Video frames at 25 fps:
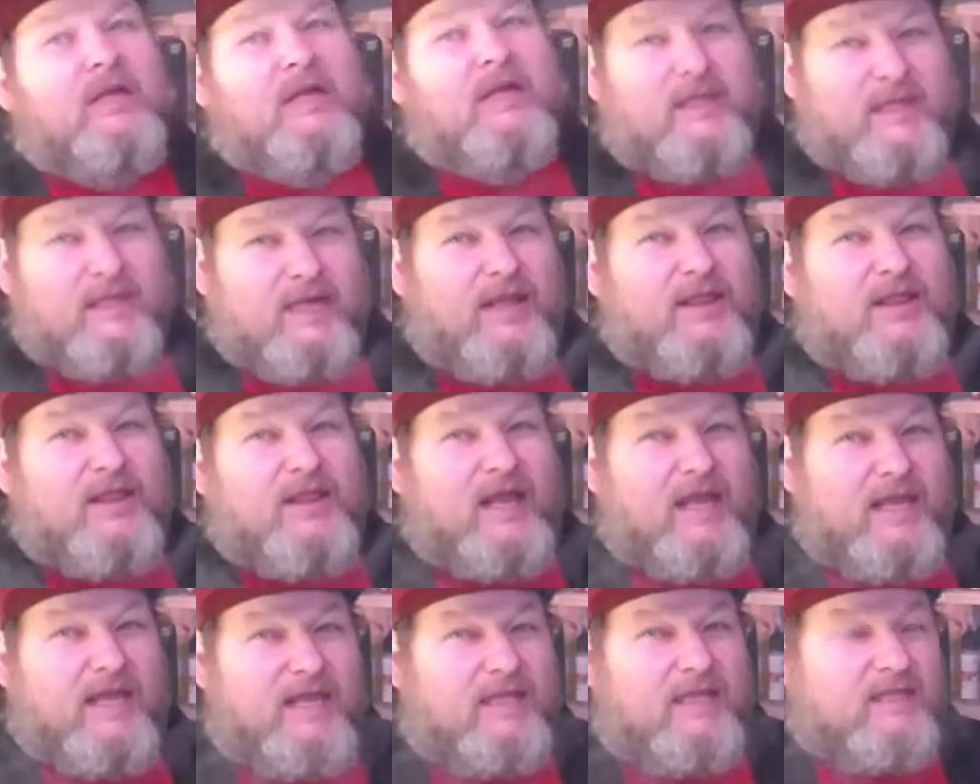Now that
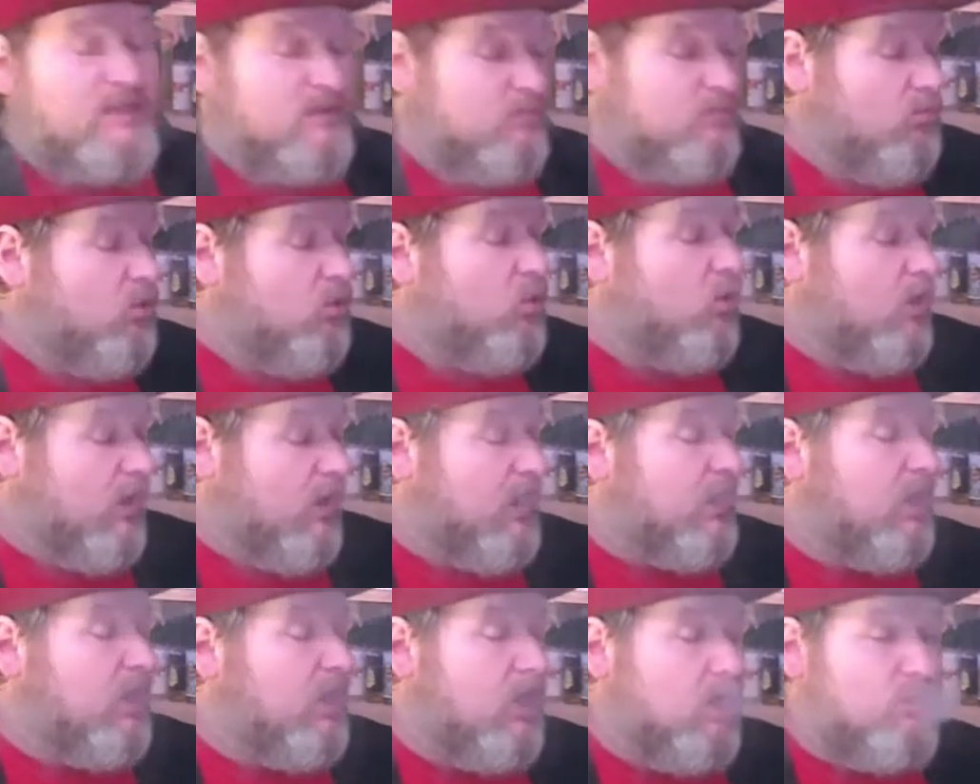hits more
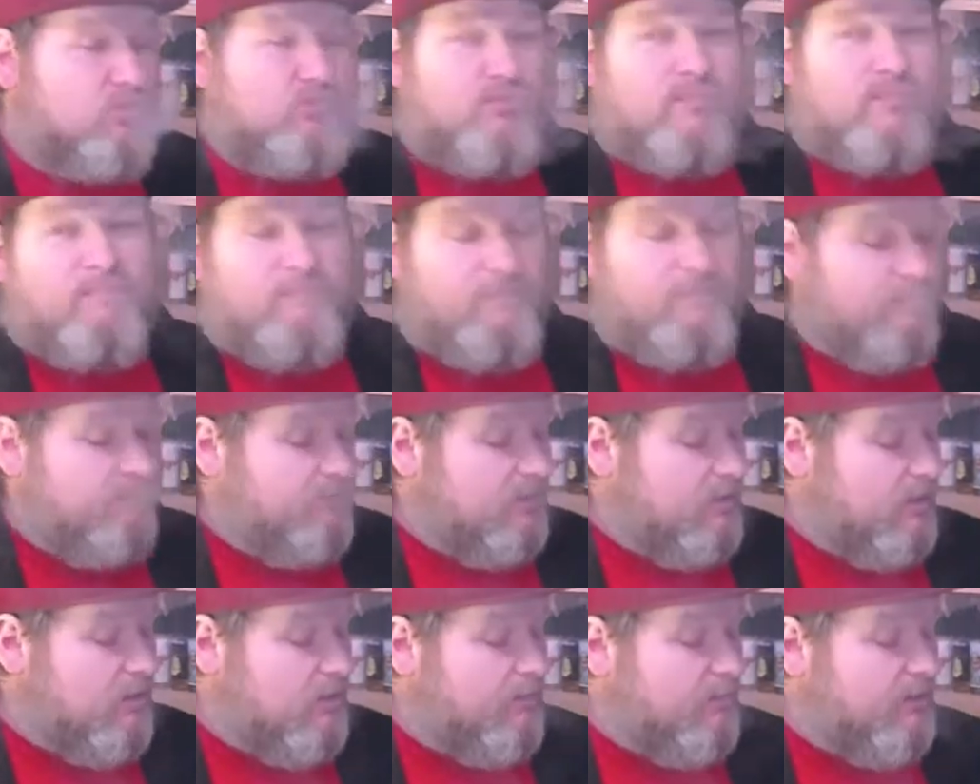like
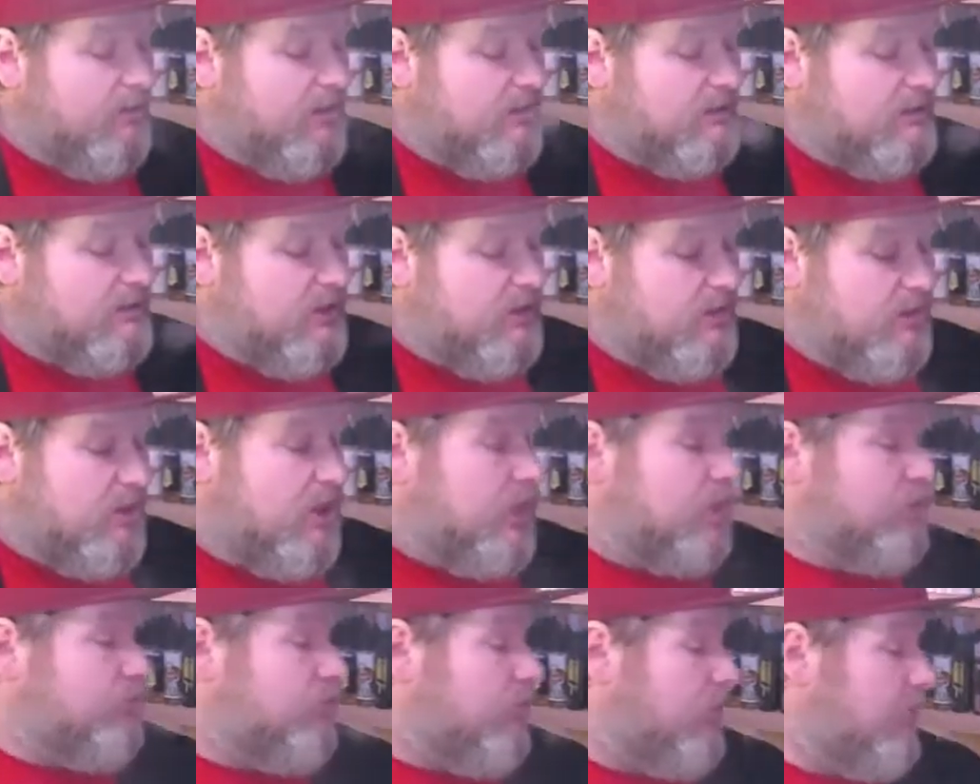150 compared to the
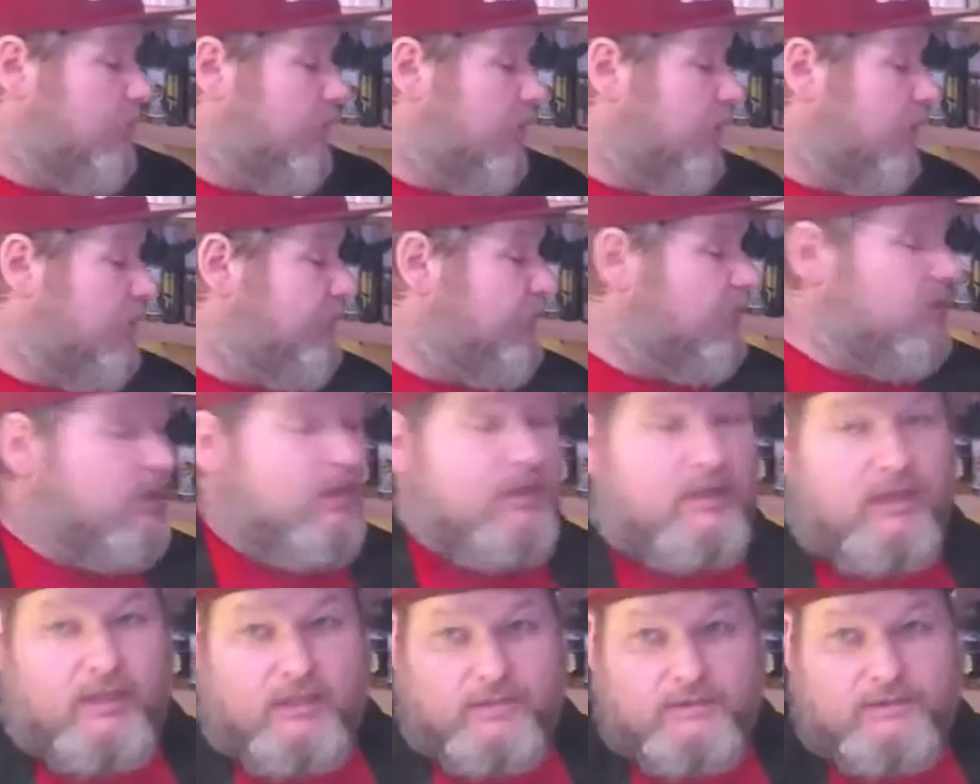Nitro. It really
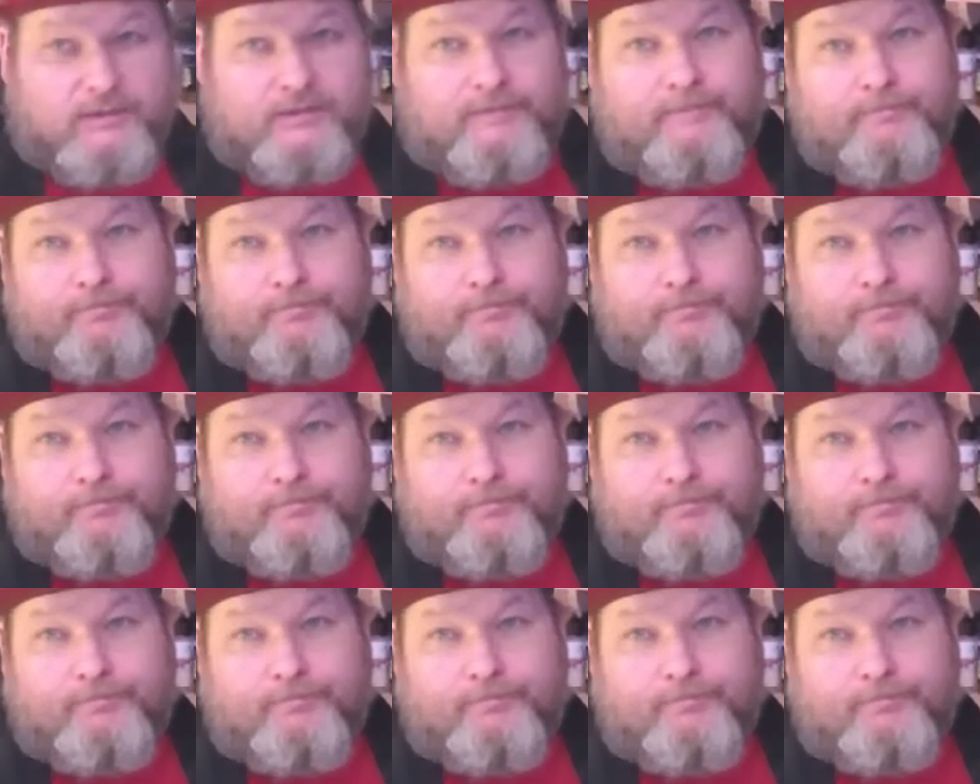does.